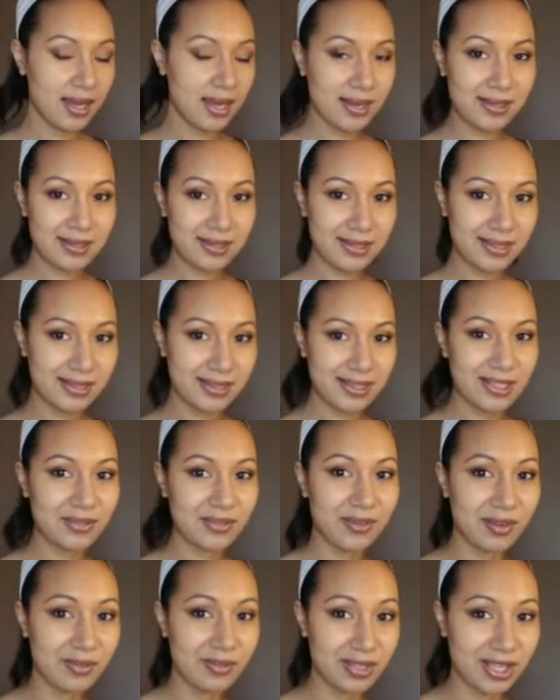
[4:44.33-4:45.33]
And since
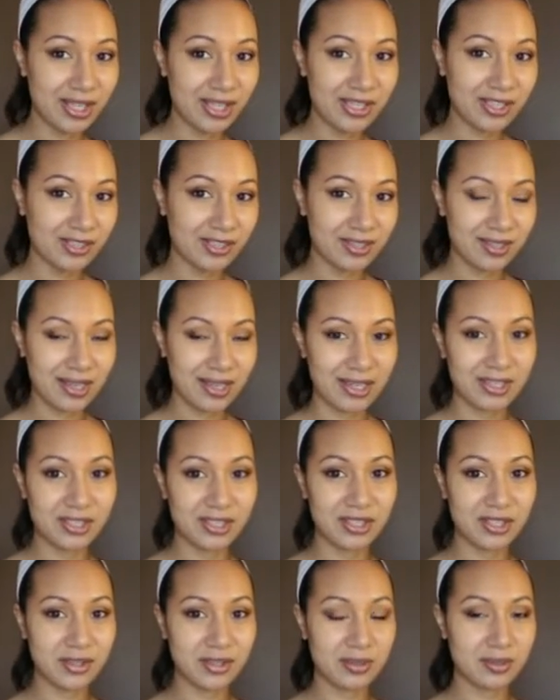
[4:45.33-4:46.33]
it's foundation, I
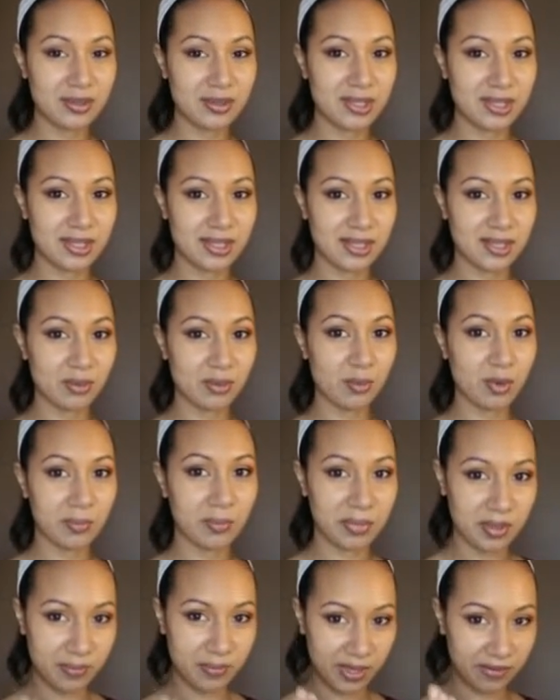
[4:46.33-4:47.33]
just use the
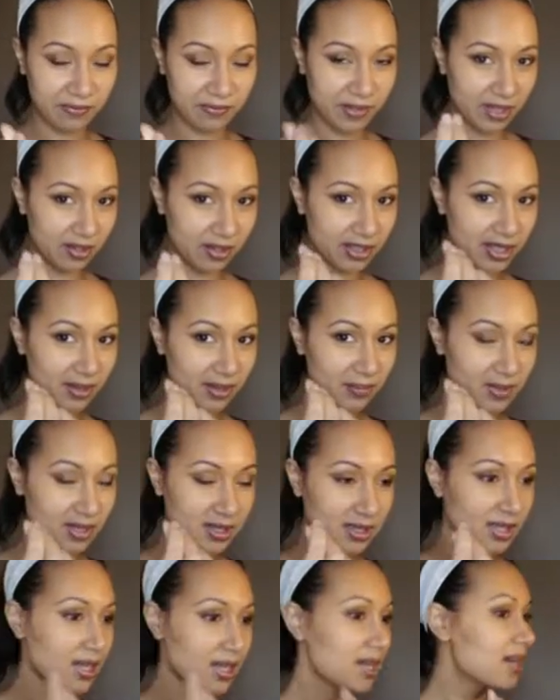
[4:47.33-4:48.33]
warmth of my
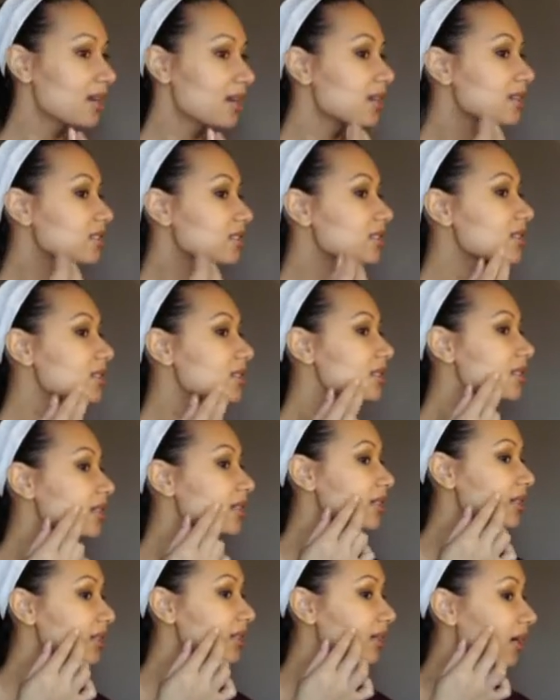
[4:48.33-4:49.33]
fingertips just to
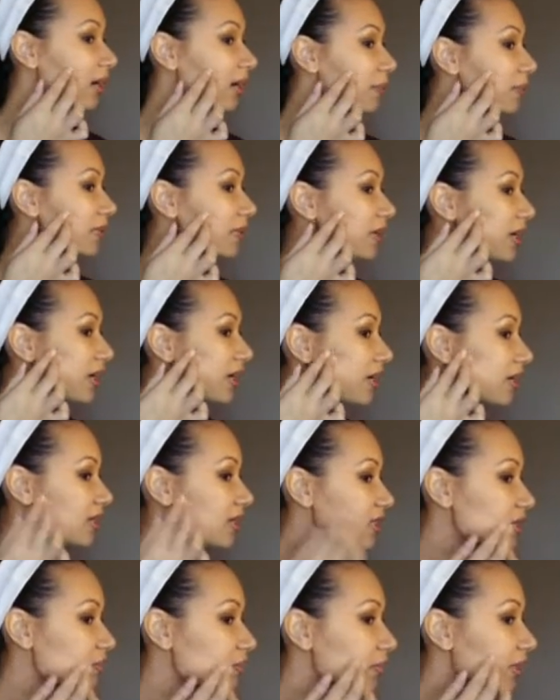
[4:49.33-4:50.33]
heat it up
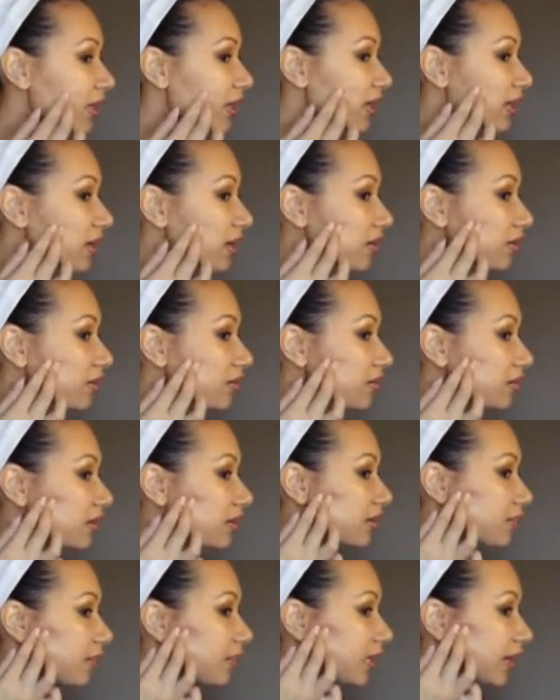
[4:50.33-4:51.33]
and spread it out
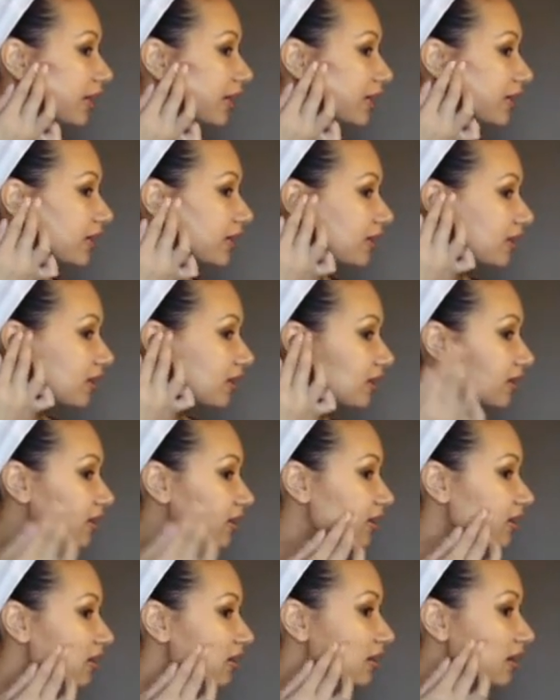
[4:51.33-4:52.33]
and blend it.
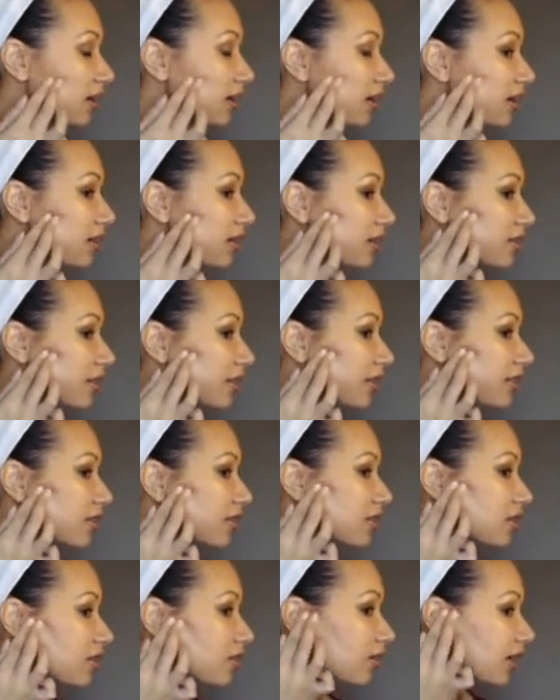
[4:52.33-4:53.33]
So I
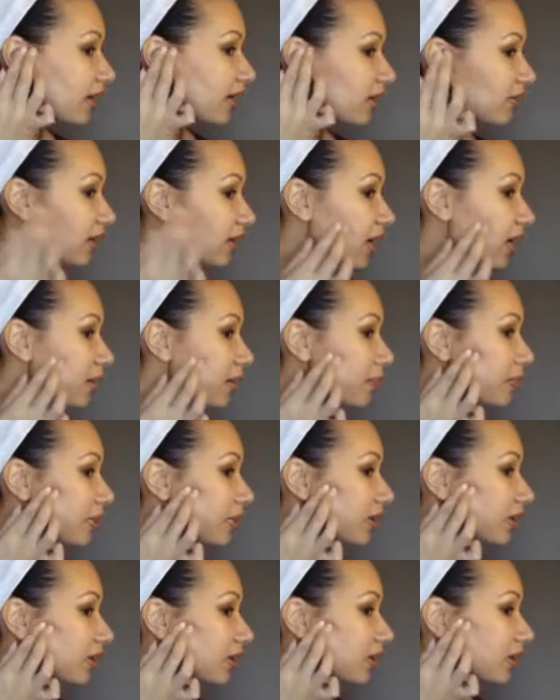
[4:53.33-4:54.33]
just go kind of up
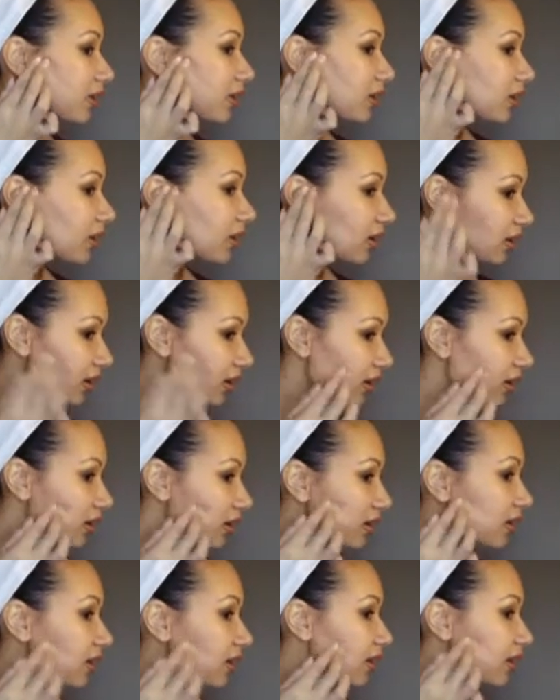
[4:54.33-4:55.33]

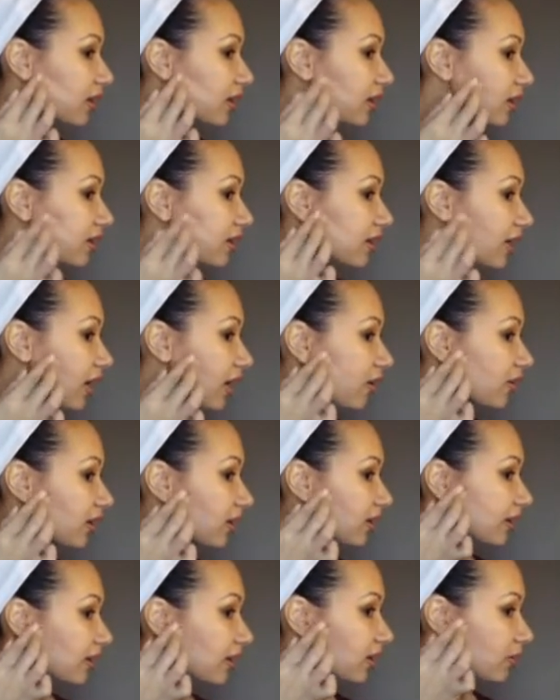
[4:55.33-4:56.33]
and down
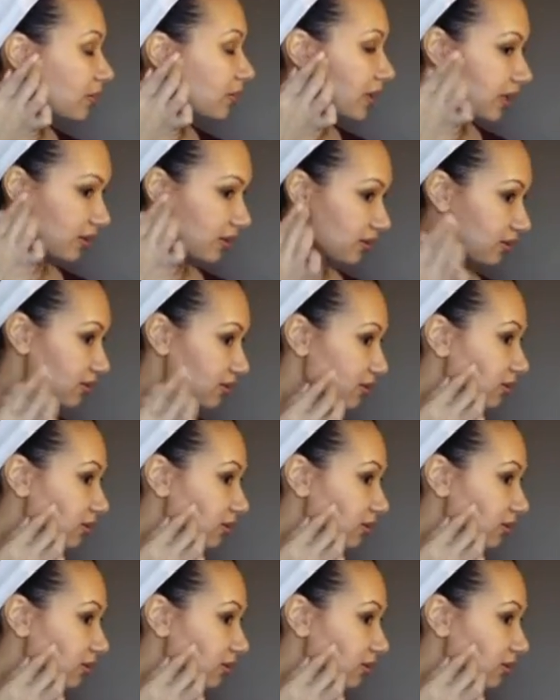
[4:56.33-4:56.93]
a little bit.